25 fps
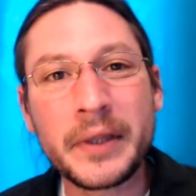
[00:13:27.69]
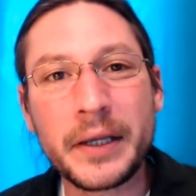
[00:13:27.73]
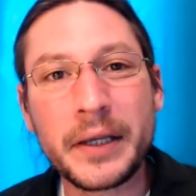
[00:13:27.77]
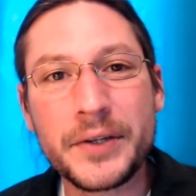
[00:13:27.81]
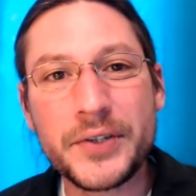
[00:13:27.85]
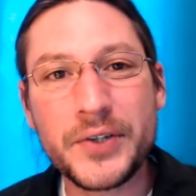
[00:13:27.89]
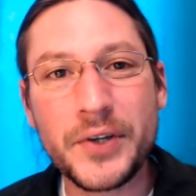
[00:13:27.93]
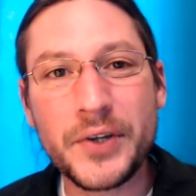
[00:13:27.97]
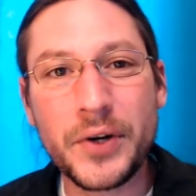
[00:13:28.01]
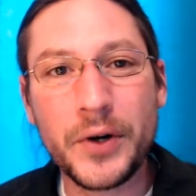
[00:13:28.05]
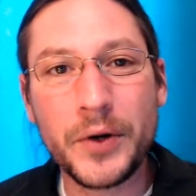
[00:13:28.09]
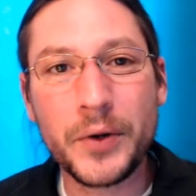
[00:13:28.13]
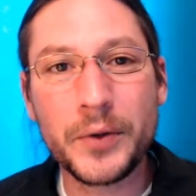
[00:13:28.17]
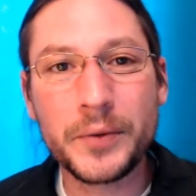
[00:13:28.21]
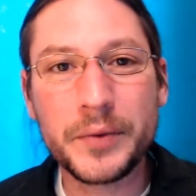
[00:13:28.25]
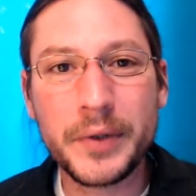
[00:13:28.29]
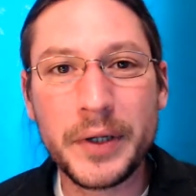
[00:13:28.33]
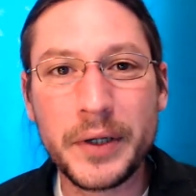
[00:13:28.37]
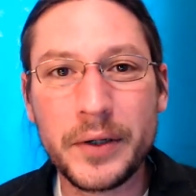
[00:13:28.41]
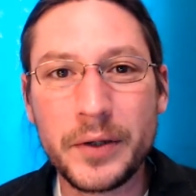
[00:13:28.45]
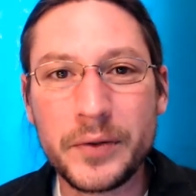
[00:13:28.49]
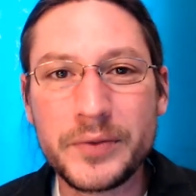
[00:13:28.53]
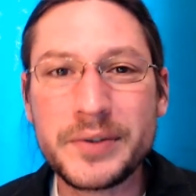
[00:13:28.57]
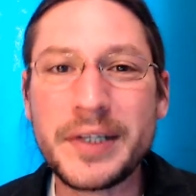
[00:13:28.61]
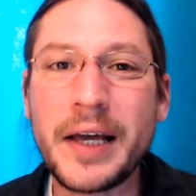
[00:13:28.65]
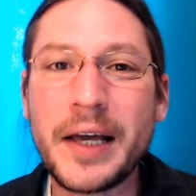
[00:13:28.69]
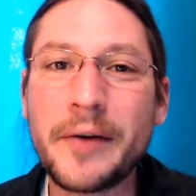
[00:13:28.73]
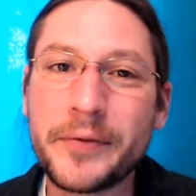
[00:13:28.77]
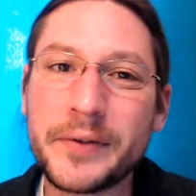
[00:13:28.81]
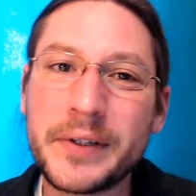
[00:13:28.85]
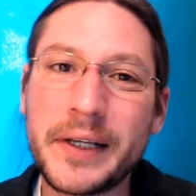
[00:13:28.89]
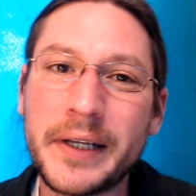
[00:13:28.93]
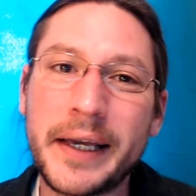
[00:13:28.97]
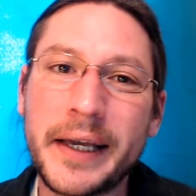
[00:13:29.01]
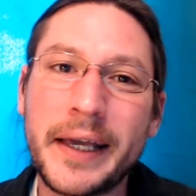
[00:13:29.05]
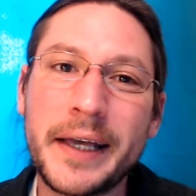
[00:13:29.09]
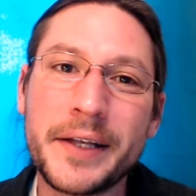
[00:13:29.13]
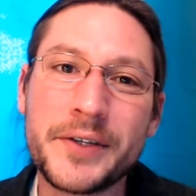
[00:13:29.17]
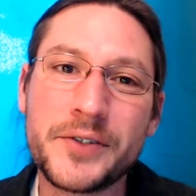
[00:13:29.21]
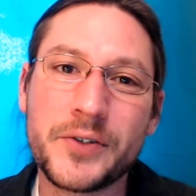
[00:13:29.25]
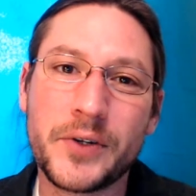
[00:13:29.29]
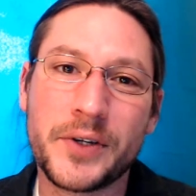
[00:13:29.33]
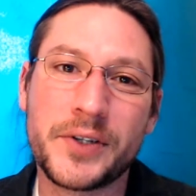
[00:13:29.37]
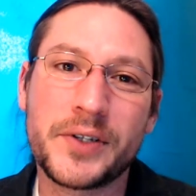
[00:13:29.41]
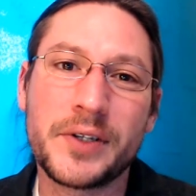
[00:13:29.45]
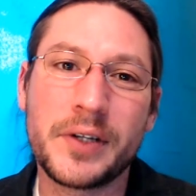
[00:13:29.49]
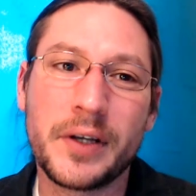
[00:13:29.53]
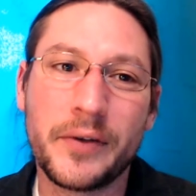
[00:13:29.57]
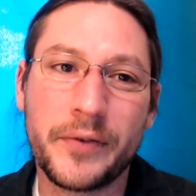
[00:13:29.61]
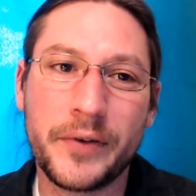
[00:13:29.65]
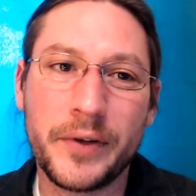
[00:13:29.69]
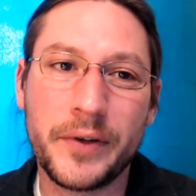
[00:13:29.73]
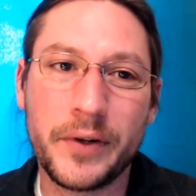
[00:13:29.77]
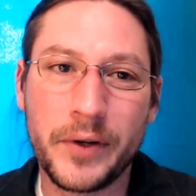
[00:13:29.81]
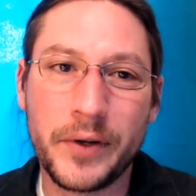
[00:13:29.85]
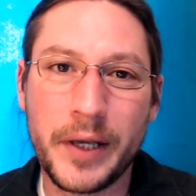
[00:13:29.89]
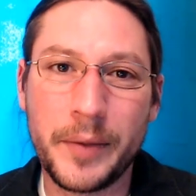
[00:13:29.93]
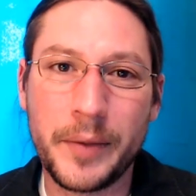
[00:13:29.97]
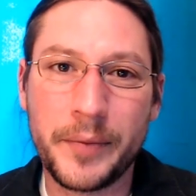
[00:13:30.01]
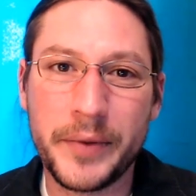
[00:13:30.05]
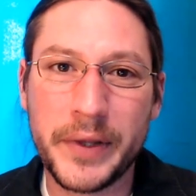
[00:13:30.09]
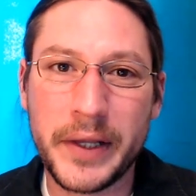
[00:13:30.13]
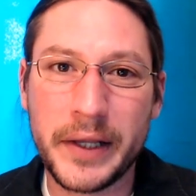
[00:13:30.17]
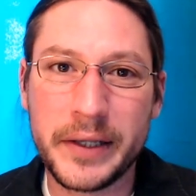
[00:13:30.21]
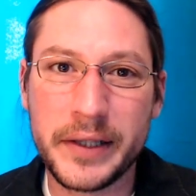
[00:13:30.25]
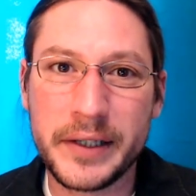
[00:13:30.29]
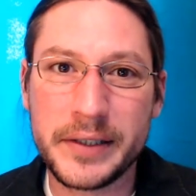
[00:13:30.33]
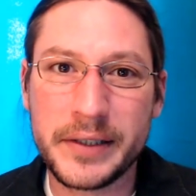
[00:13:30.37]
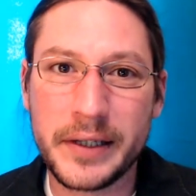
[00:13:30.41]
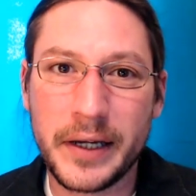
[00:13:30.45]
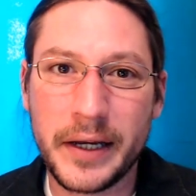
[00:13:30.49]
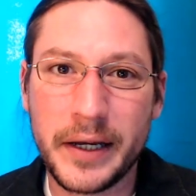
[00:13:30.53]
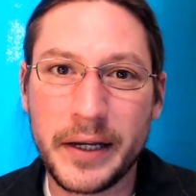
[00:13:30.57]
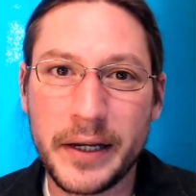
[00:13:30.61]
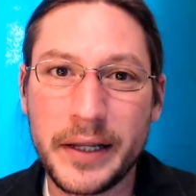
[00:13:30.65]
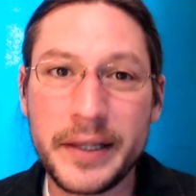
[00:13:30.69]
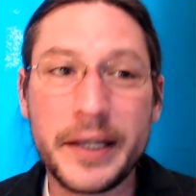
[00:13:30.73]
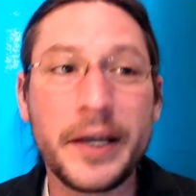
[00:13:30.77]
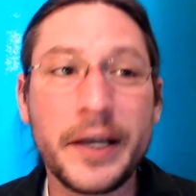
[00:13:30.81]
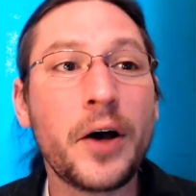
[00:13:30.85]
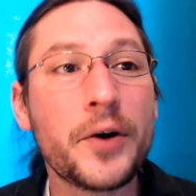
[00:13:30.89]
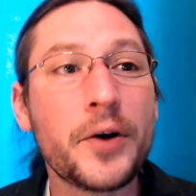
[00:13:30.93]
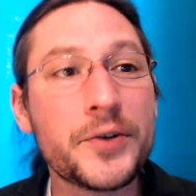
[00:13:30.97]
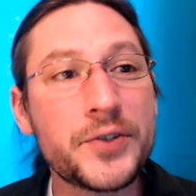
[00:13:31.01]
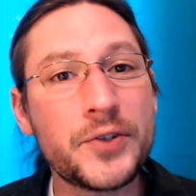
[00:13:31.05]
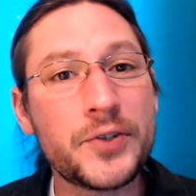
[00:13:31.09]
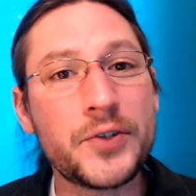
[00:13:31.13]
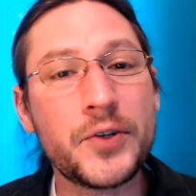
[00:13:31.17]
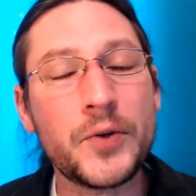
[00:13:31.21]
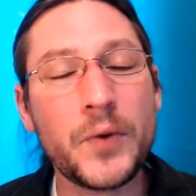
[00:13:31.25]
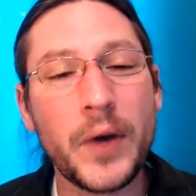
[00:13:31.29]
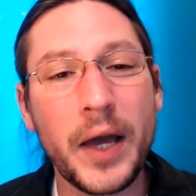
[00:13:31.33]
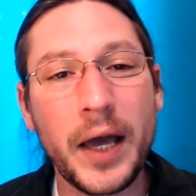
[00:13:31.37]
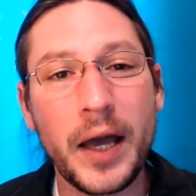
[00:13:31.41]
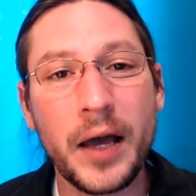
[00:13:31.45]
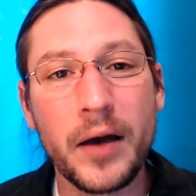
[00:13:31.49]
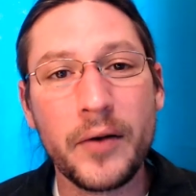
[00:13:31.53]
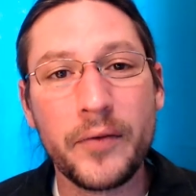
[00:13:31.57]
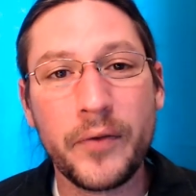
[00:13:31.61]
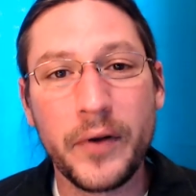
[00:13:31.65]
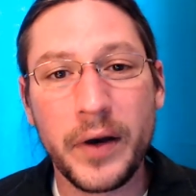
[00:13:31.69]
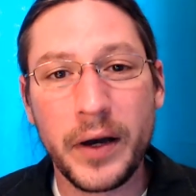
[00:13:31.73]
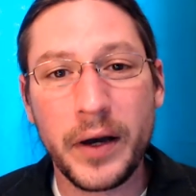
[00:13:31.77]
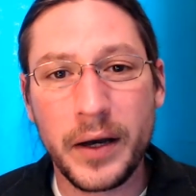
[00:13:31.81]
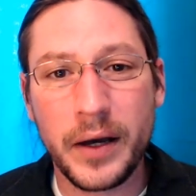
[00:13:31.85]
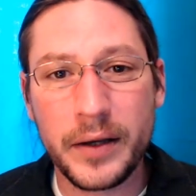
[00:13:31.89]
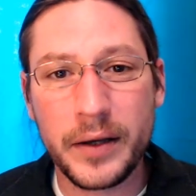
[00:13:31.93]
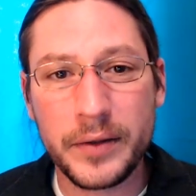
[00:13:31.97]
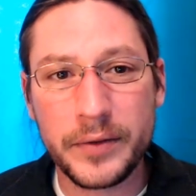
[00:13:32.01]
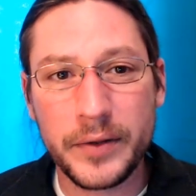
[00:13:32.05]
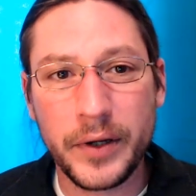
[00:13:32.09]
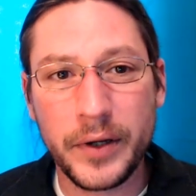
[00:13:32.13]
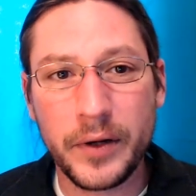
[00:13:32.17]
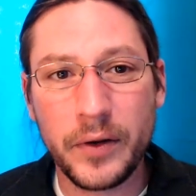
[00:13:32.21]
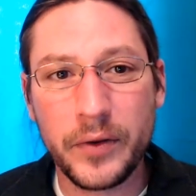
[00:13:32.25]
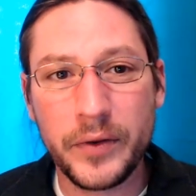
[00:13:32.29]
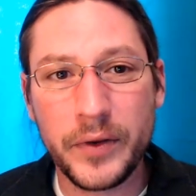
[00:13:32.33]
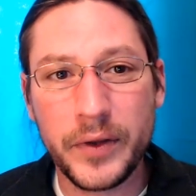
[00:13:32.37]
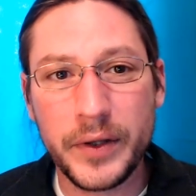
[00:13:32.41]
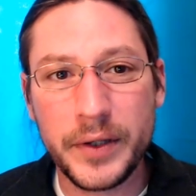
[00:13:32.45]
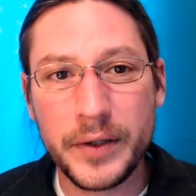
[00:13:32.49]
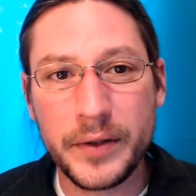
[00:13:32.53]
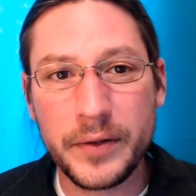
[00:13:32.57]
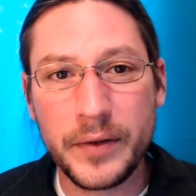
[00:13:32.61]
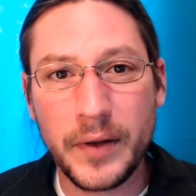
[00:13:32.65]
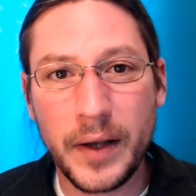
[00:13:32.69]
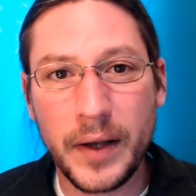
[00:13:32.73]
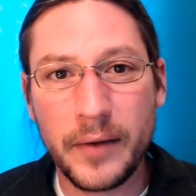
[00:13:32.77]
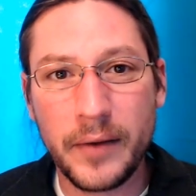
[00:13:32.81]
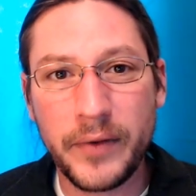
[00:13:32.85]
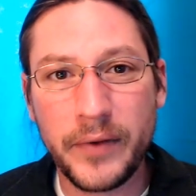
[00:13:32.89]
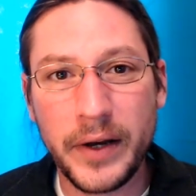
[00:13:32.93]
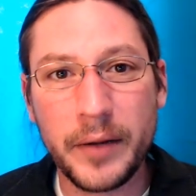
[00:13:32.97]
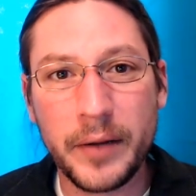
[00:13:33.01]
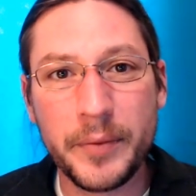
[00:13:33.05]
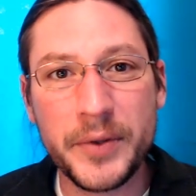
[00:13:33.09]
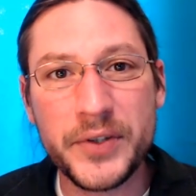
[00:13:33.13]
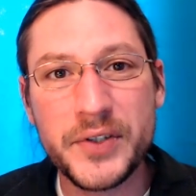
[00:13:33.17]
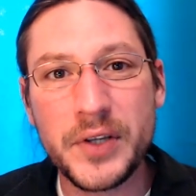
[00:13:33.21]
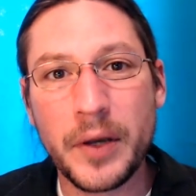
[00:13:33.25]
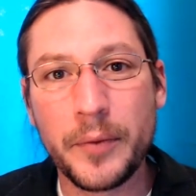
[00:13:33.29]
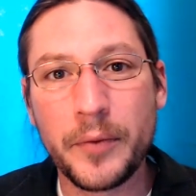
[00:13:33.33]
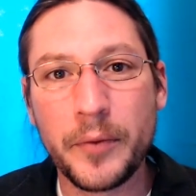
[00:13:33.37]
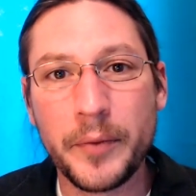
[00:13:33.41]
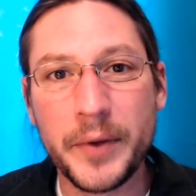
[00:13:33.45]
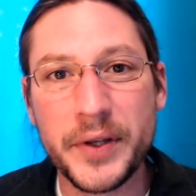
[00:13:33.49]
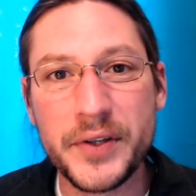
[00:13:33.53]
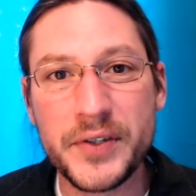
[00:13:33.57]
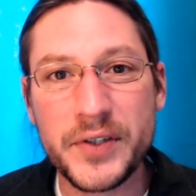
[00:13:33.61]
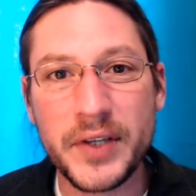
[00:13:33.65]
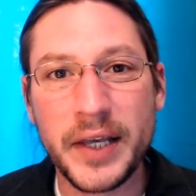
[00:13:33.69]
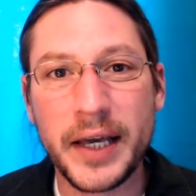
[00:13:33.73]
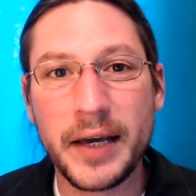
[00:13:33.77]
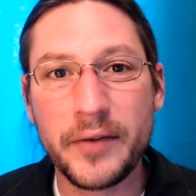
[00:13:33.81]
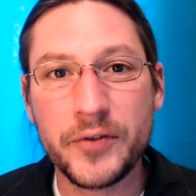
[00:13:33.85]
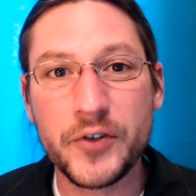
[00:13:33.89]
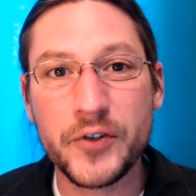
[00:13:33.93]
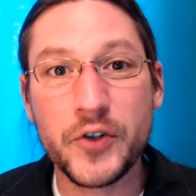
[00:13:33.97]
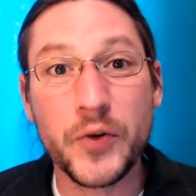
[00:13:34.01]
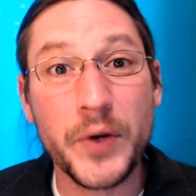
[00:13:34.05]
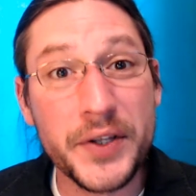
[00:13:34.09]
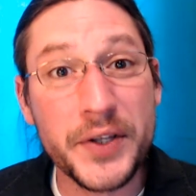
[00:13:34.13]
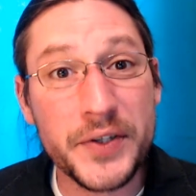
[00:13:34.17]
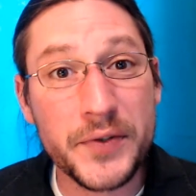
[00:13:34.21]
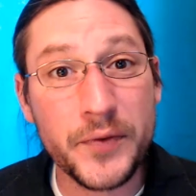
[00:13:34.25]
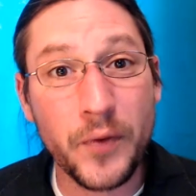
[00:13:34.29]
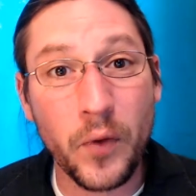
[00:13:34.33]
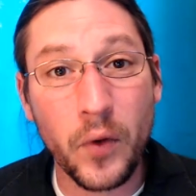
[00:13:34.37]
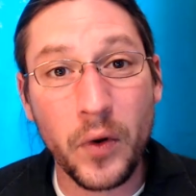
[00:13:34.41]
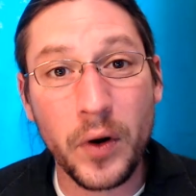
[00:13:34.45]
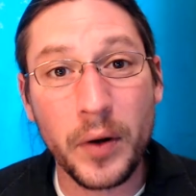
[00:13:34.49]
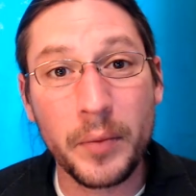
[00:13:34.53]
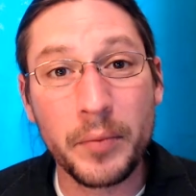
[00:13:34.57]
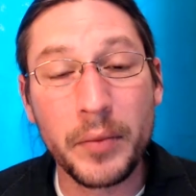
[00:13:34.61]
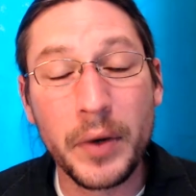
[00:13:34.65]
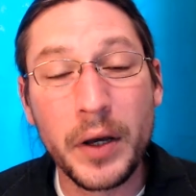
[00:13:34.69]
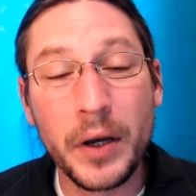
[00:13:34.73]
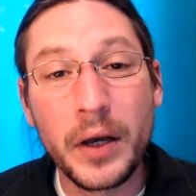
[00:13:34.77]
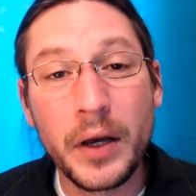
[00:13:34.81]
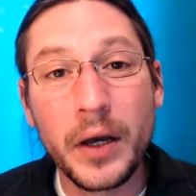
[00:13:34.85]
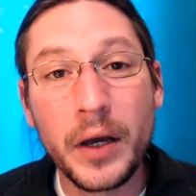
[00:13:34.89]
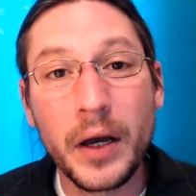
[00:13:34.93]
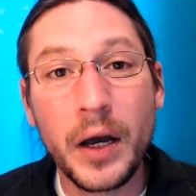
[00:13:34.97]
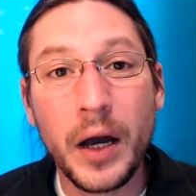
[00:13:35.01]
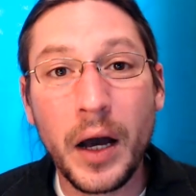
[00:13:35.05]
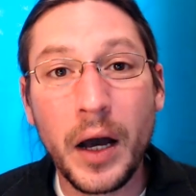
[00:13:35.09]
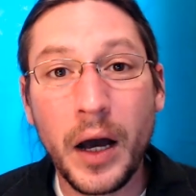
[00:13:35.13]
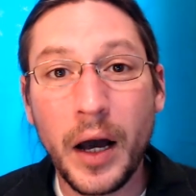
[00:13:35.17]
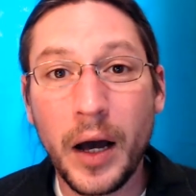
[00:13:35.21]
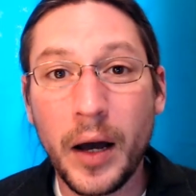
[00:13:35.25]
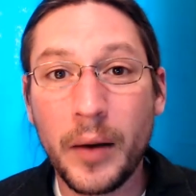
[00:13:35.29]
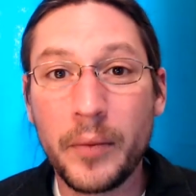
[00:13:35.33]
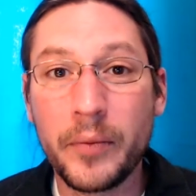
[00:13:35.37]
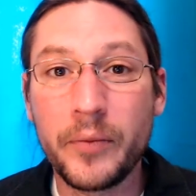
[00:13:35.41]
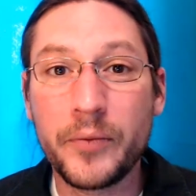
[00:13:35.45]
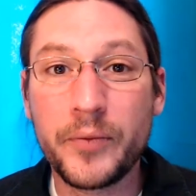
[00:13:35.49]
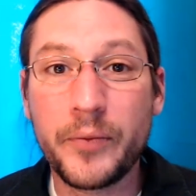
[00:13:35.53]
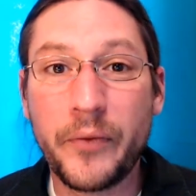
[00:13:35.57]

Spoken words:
So, definitely, I can't stress enough, keeping that in the diet. And they also do have, the vitamin supplements. They have treats for them.